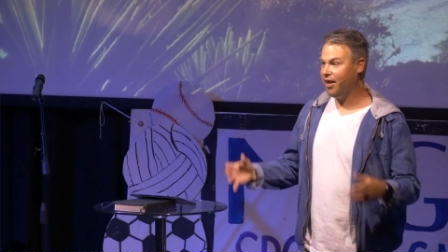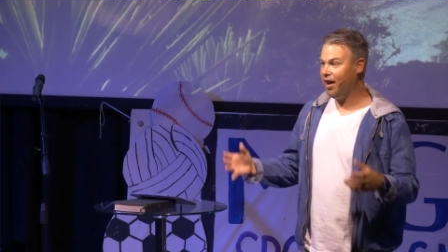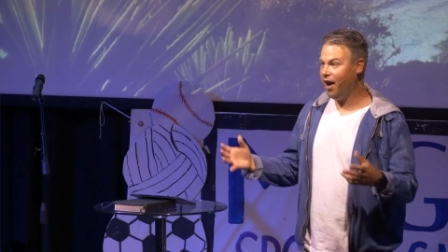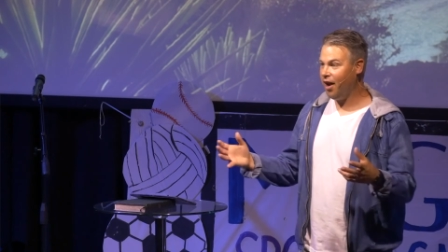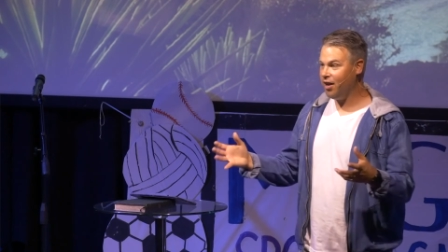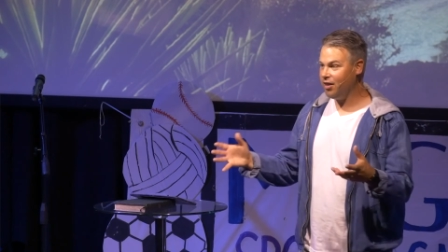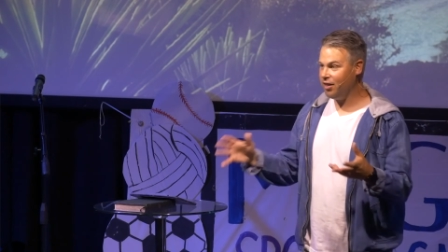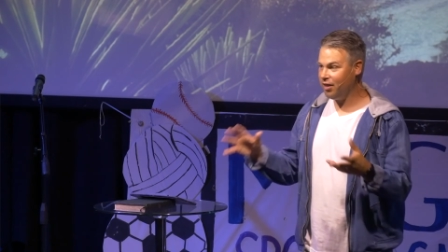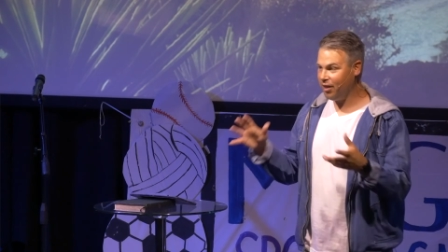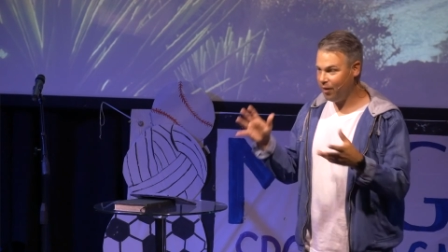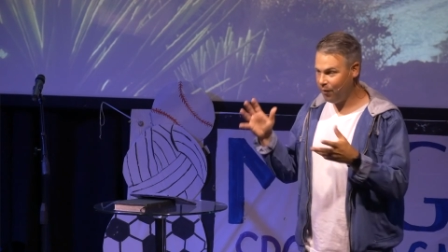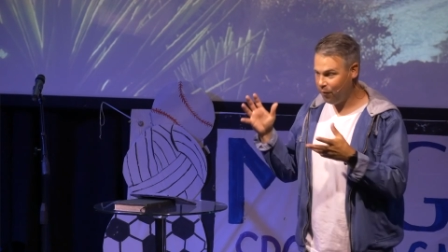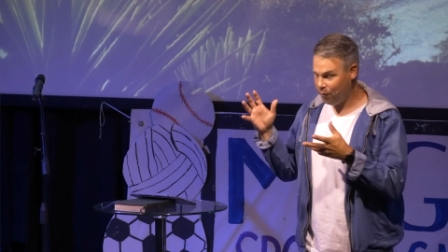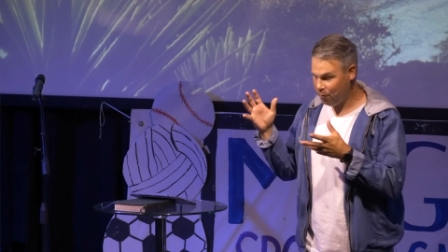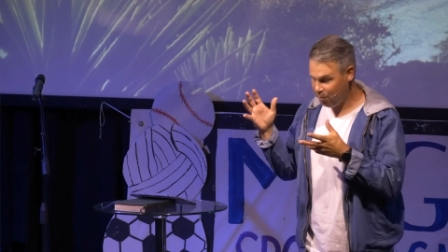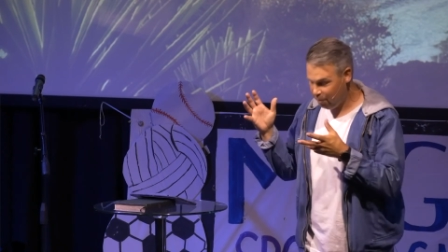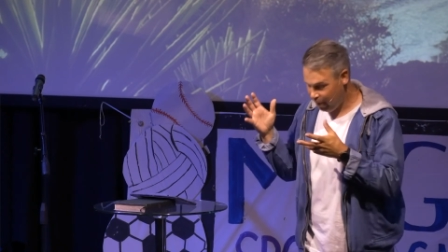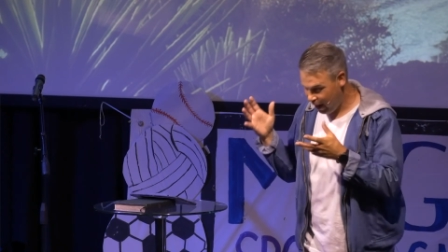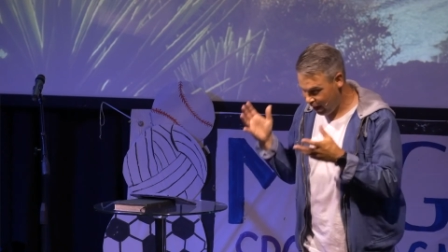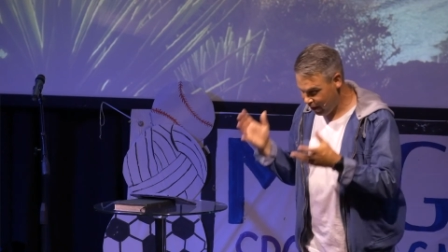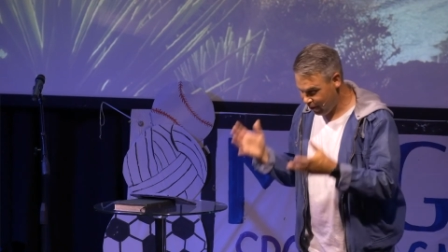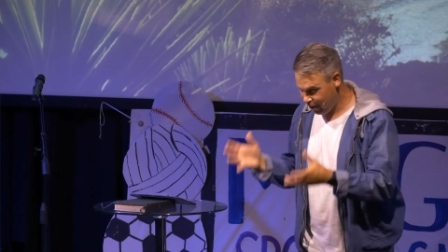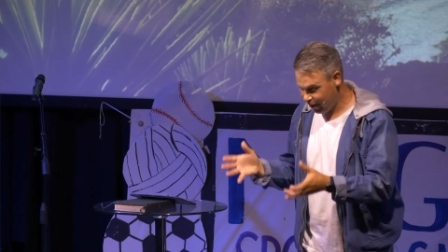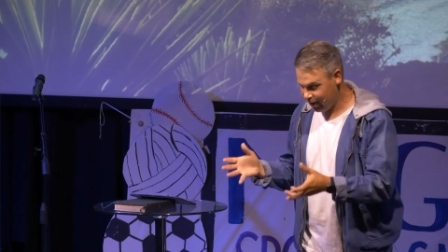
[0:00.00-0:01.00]
godly
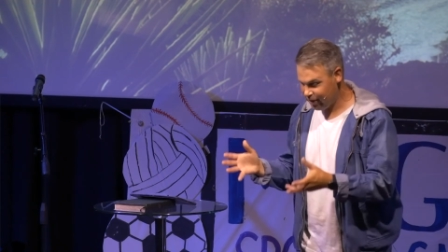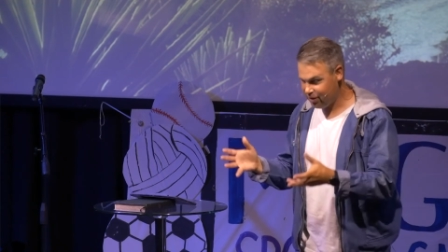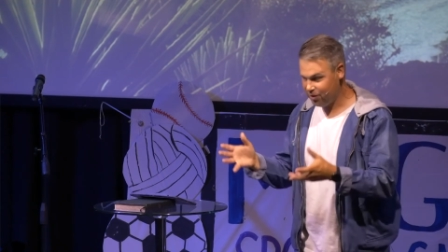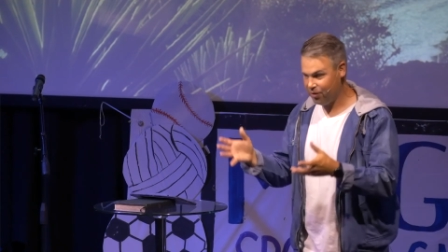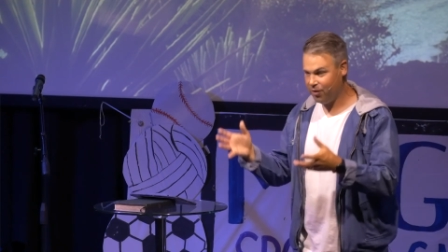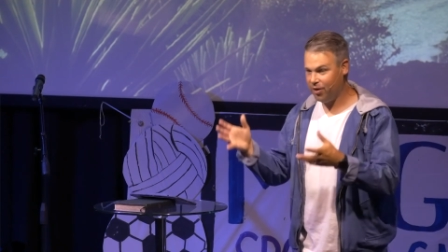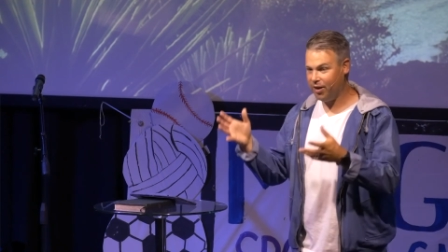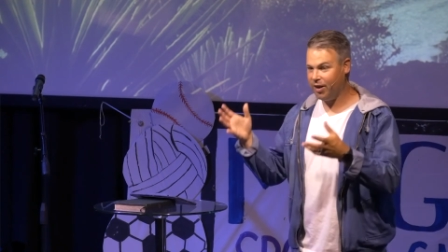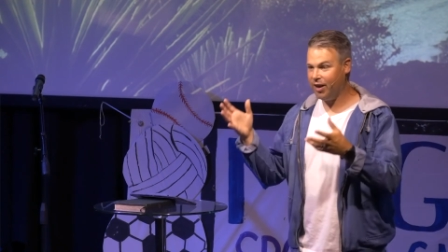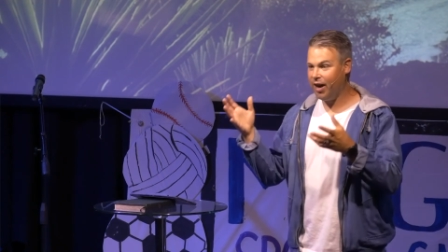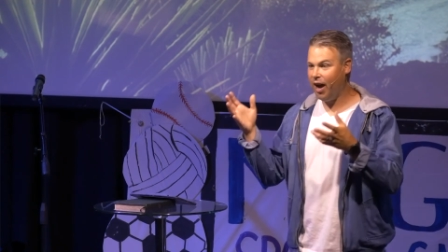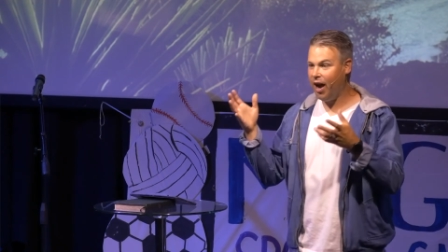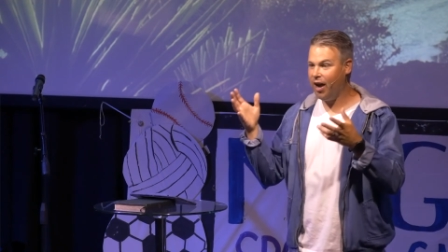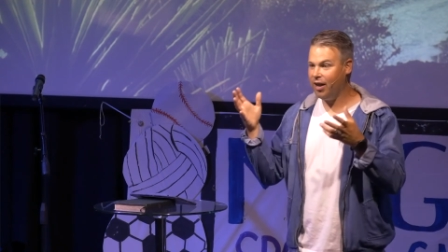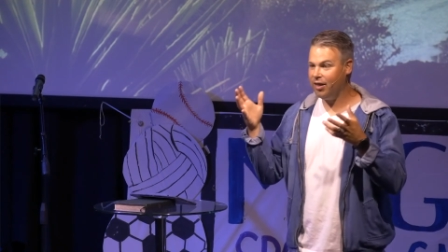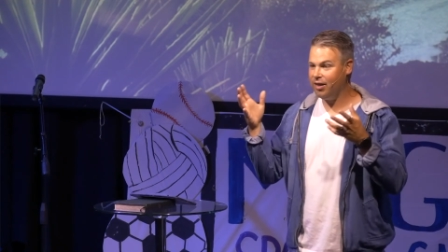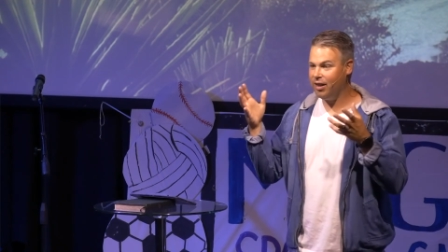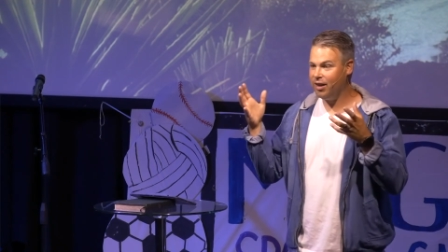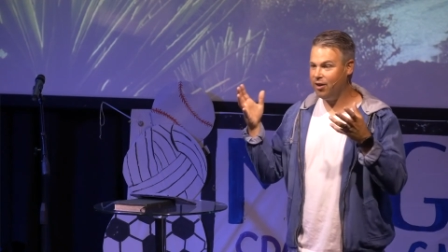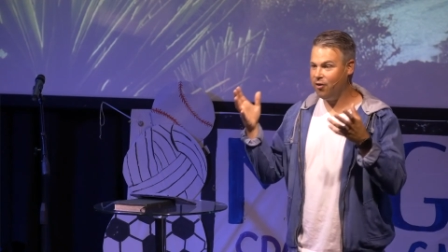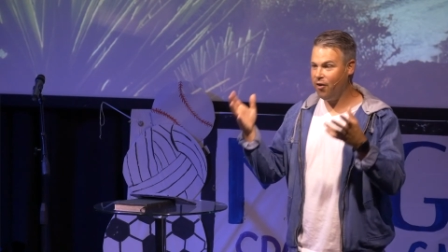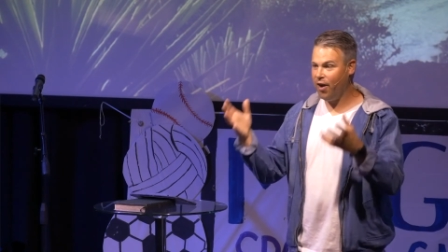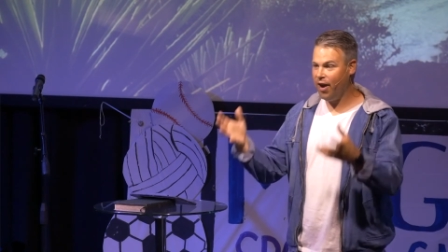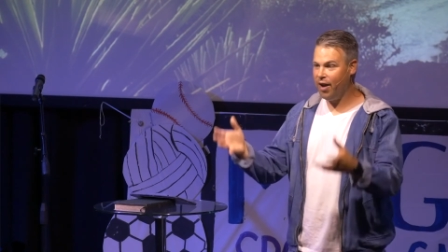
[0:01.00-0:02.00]
parent or a
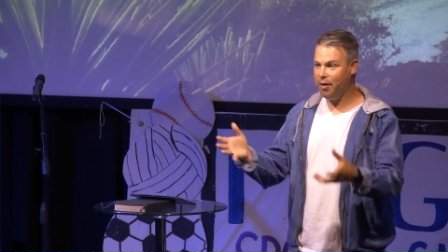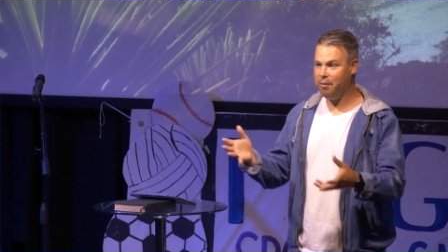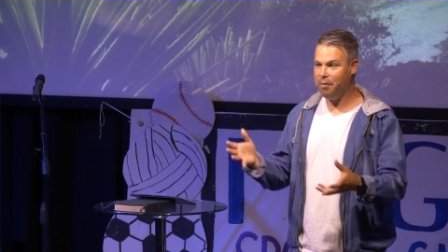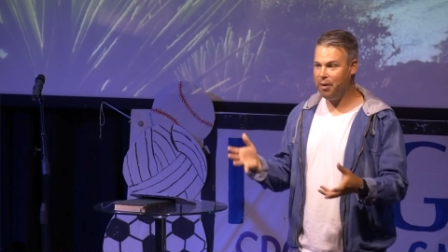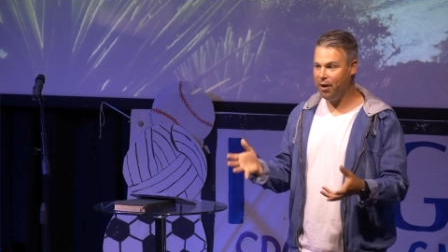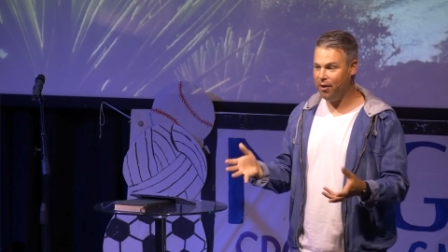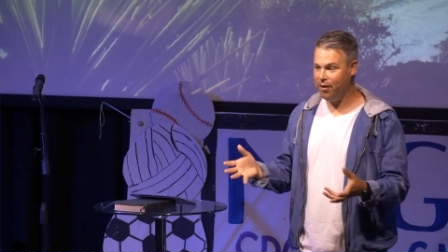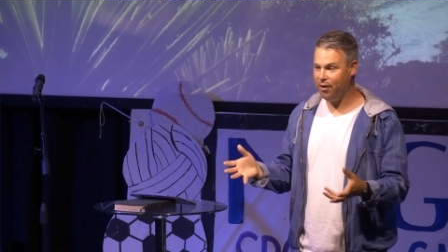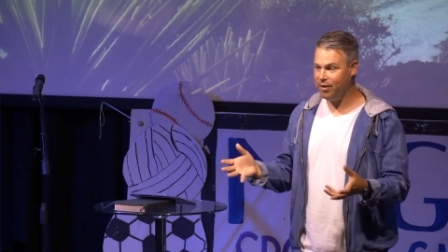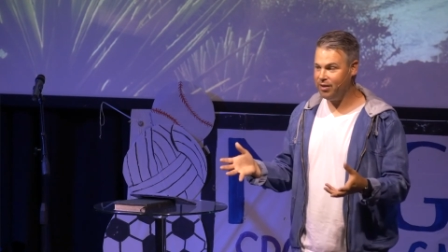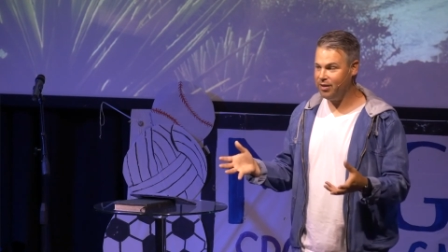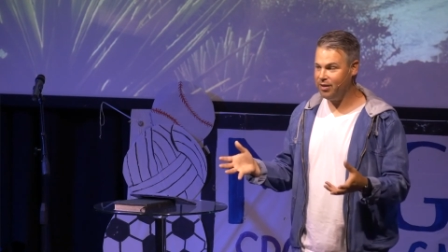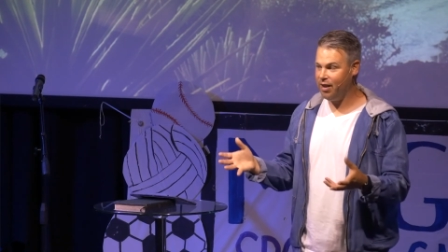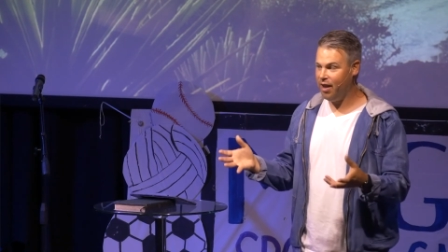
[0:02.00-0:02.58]
godly grandparent,